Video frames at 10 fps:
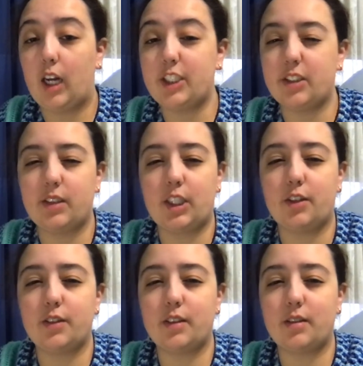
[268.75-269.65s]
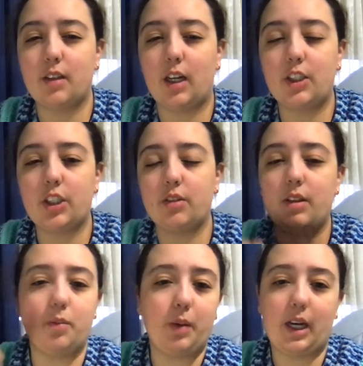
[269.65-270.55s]

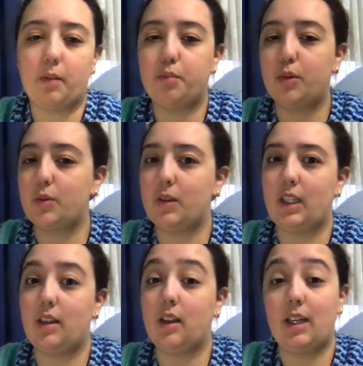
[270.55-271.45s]
generally pick up books with either